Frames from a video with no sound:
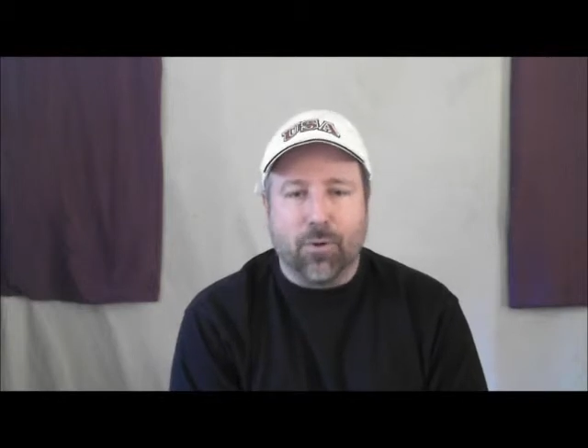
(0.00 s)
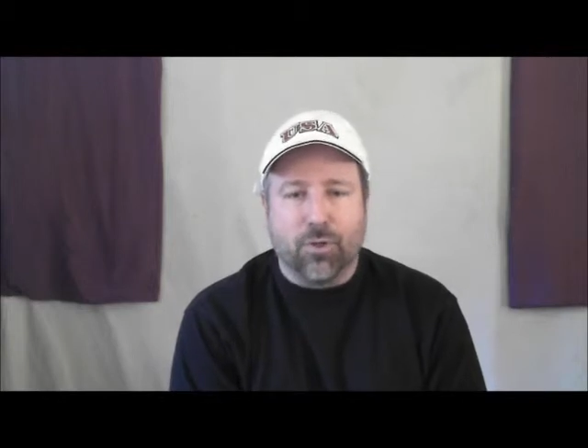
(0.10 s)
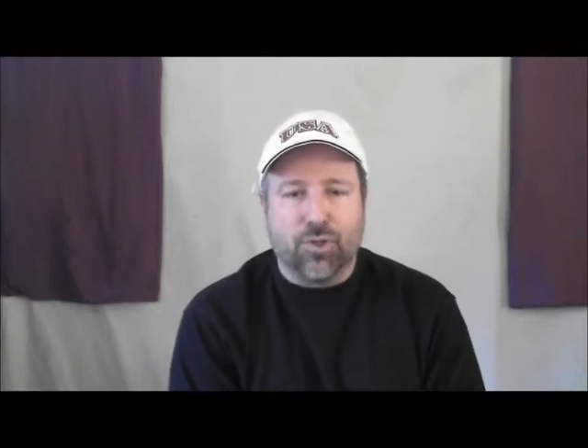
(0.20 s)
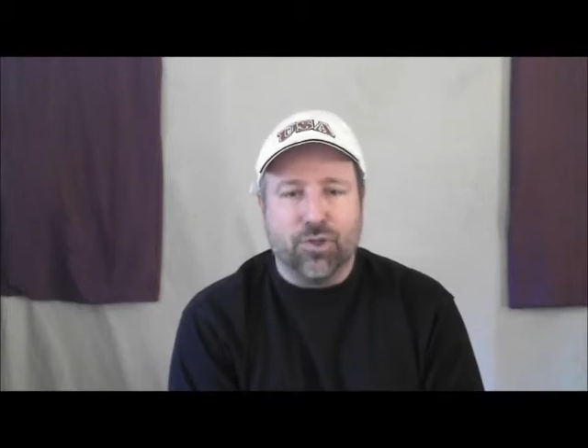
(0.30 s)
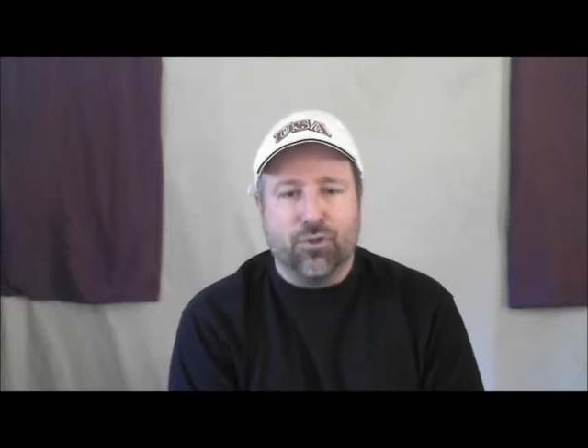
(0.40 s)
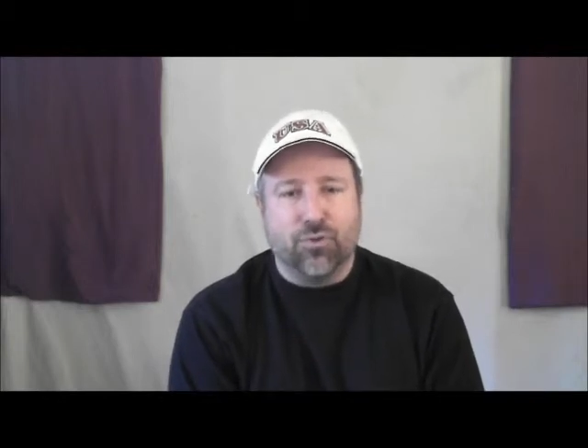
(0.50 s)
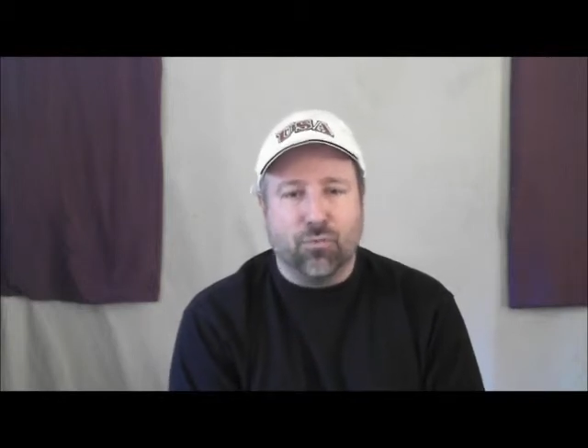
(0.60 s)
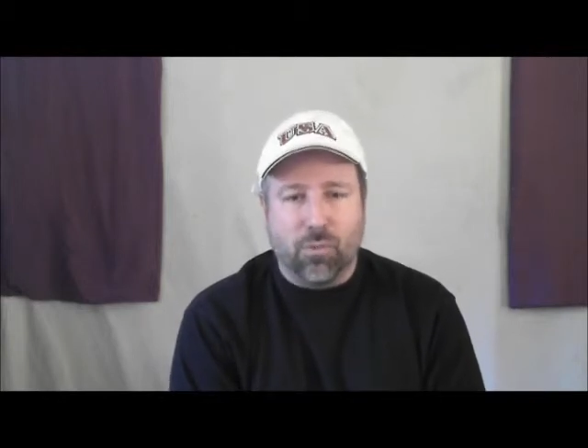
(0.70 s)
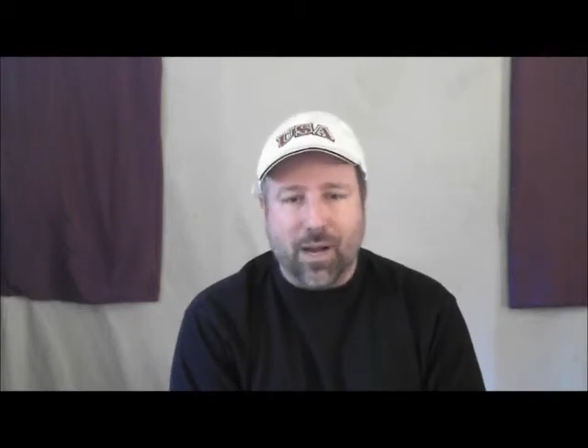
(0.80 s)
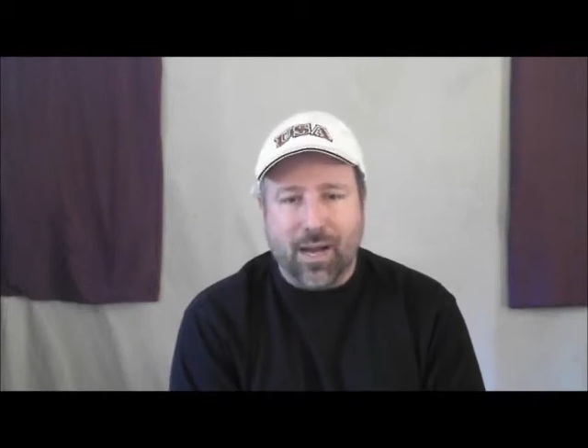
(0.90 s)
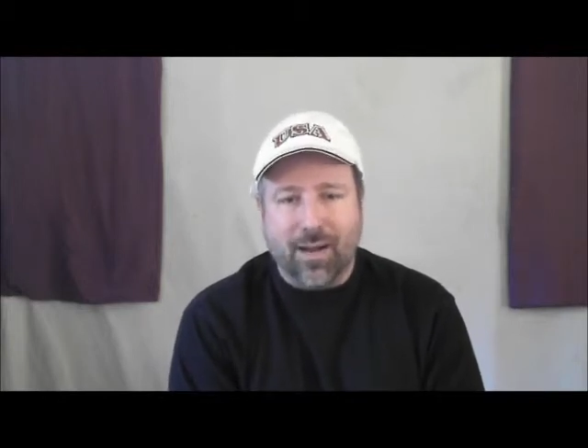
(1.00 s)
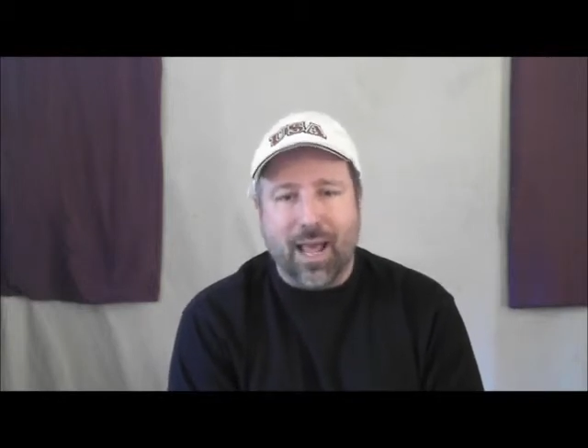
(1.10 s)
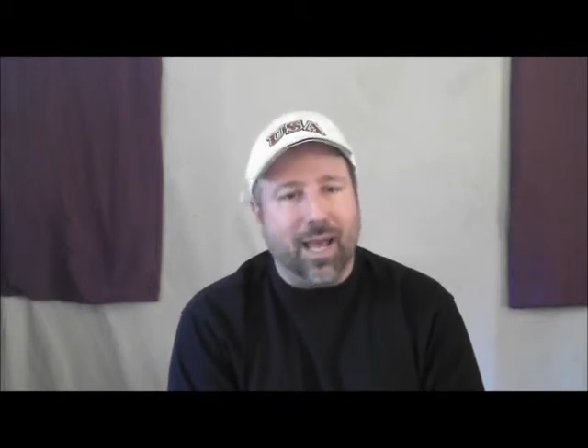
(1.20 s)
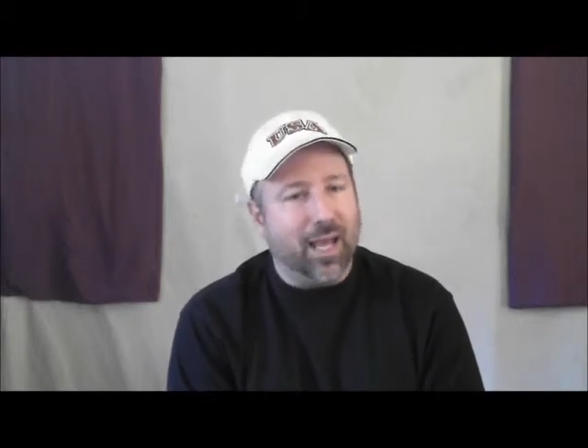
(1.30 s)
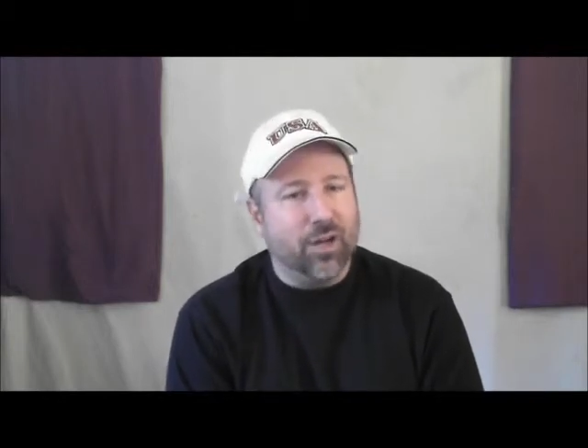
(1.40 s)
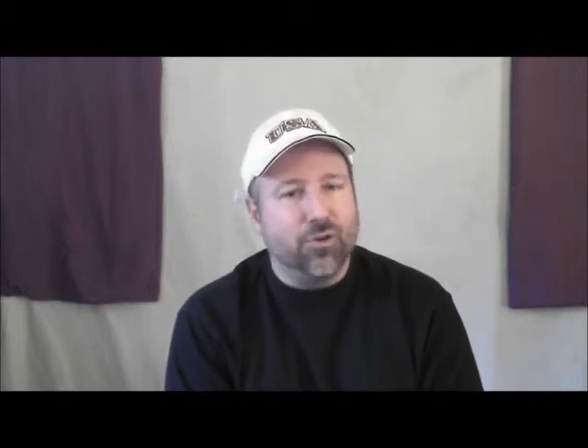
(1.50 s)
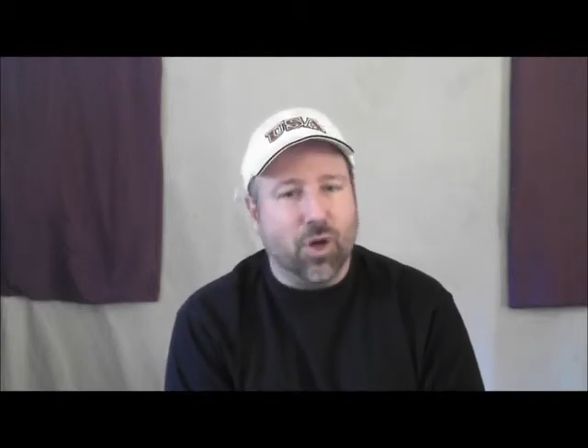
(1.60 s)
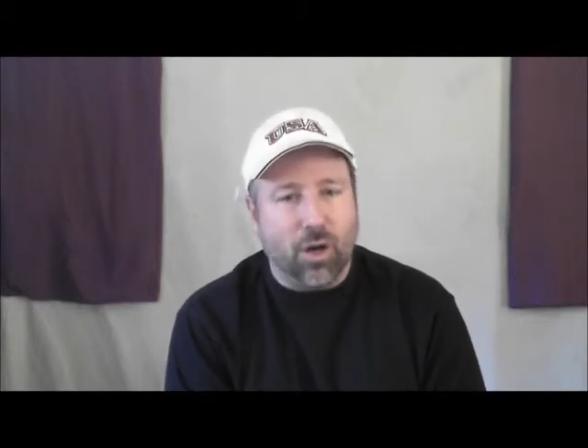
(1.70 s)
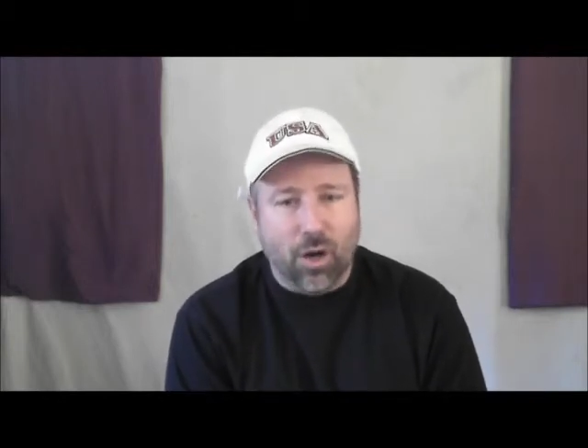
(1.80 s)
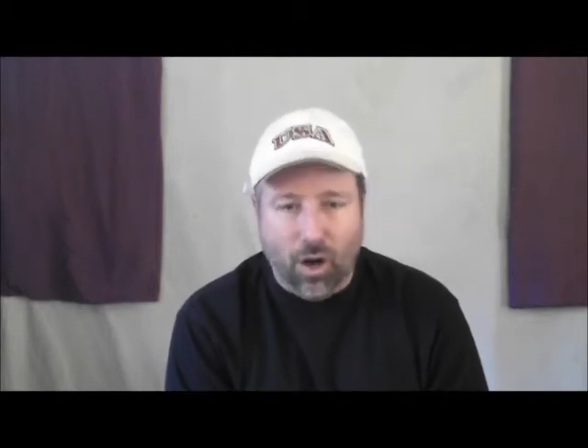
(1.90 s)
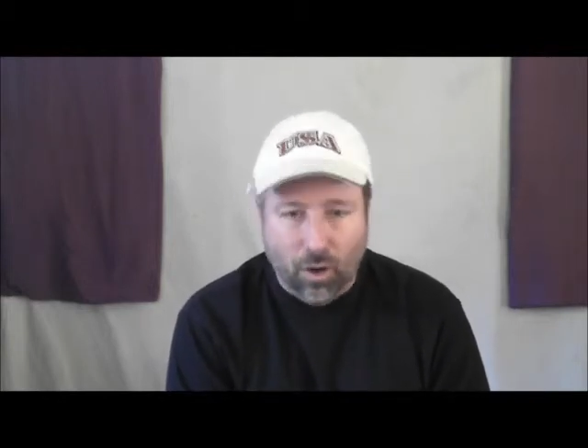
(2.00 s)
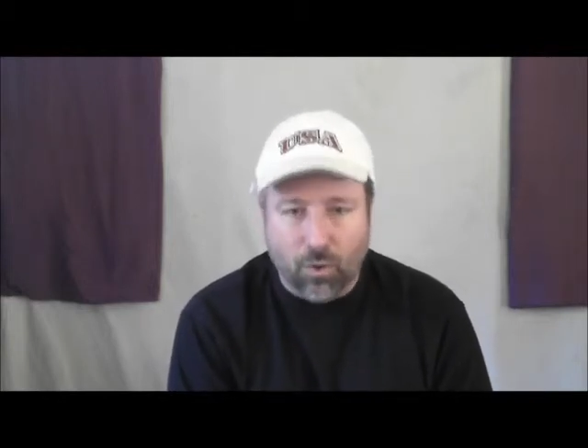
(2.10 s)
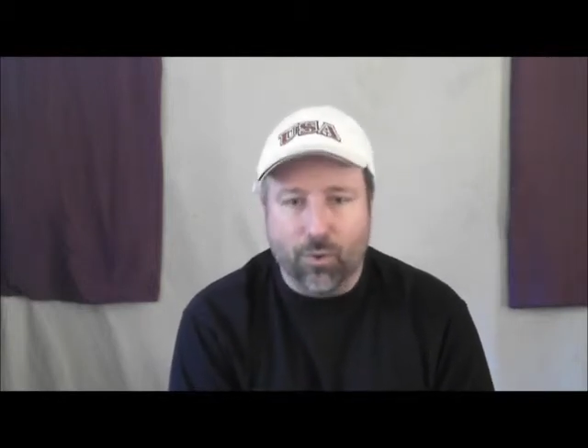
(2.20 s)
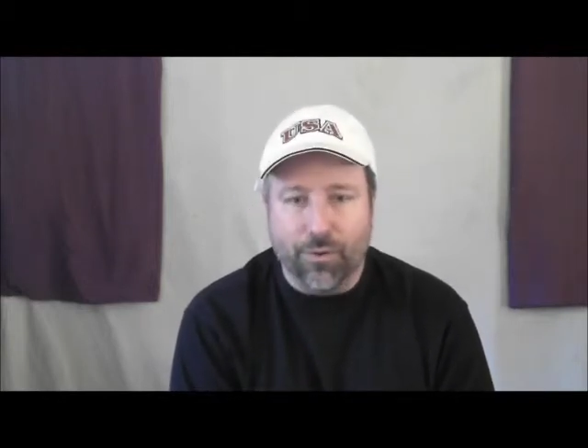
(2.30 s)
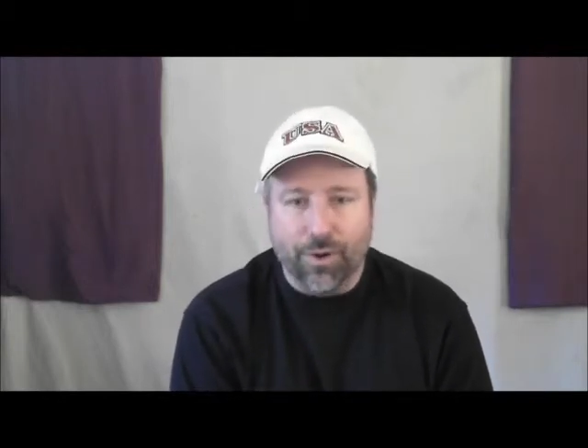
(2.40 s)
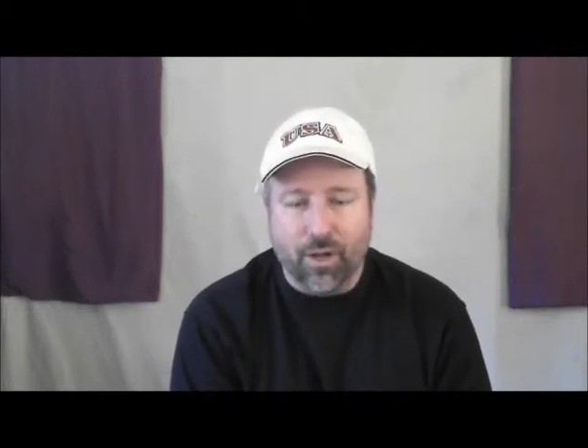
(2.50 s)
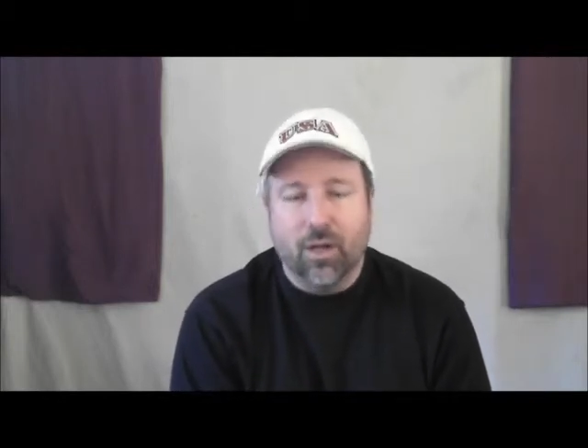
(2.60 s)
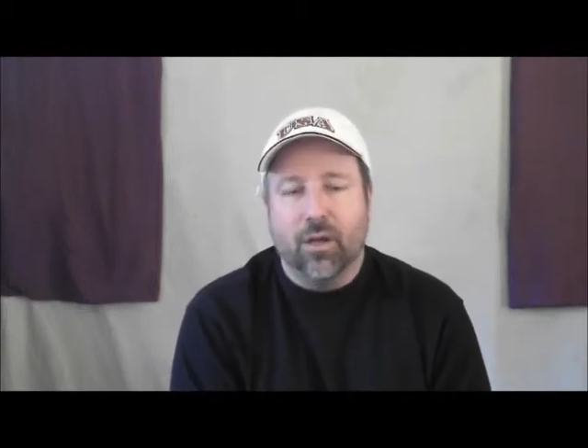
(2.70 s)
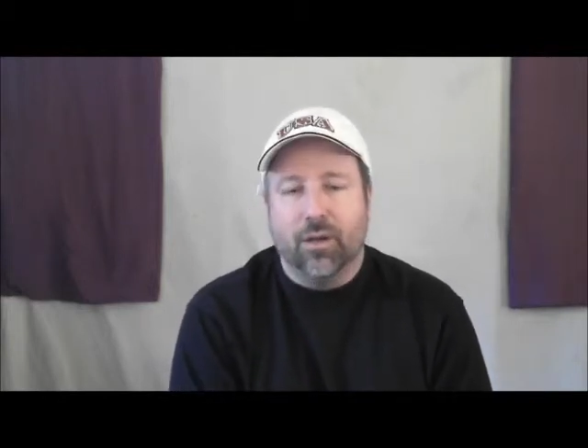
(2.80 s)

person to read and own.